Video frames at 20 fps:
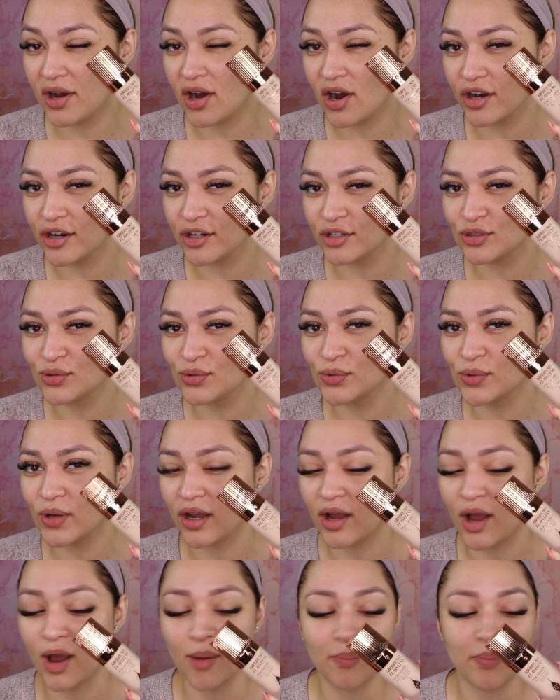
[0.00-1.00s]
hard to
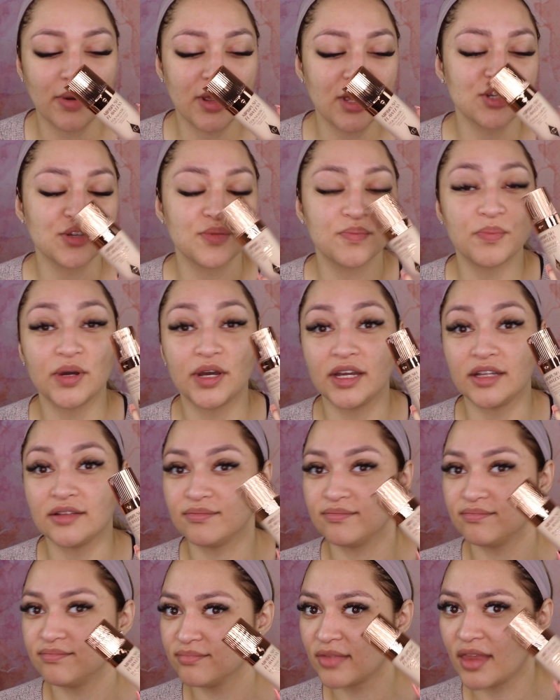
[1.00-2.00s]
accomplish, but